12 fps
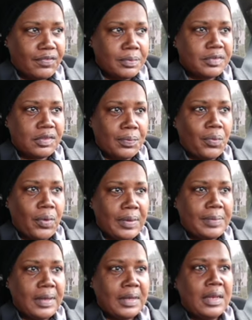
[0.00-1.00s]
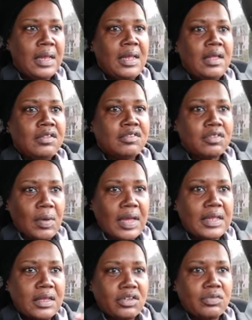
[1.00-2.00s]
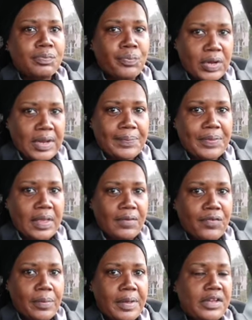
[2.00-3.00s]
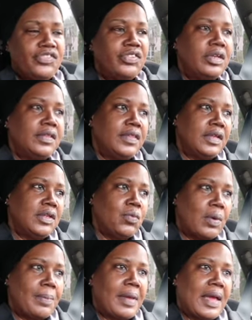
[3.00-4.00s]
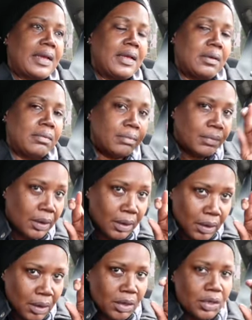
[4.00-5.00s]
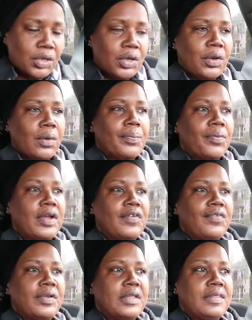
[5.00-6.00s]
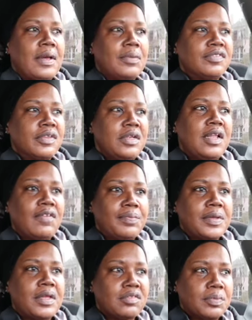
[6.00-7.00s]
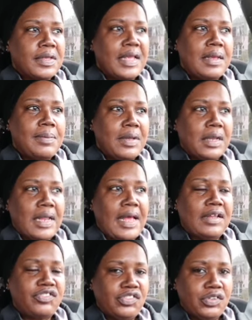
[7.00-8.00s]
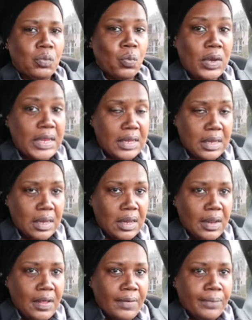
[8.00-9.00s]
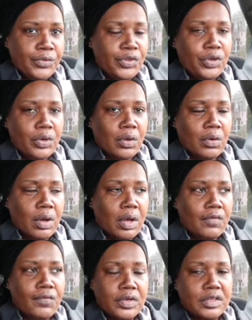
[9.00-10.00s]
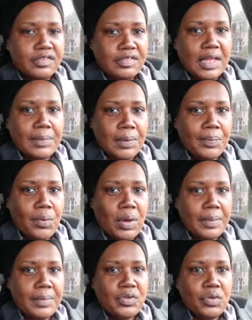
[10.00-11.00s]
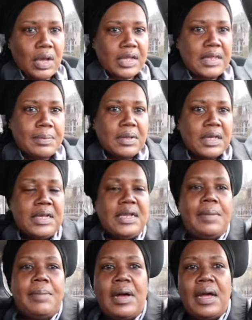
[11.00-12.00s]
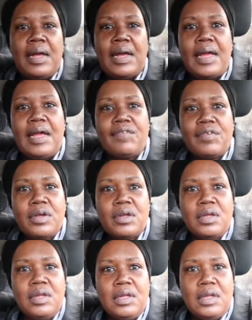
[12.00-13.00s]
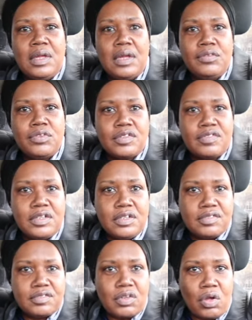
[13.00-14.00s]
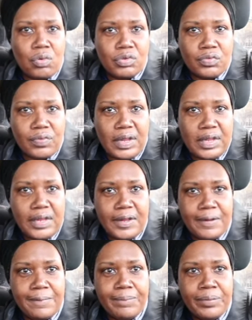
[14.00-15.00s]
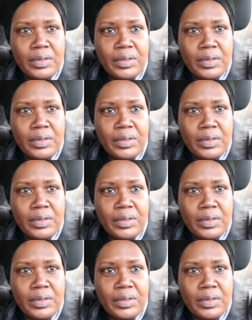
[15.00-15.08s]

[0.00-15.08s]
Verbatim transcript: from his appointment so i can bring up the information and then he went back and you know prayerfully that was enough because we came here last week you know, uh, for the same appointment. Yo, I keep looking at my, I have a you can see this holder right here.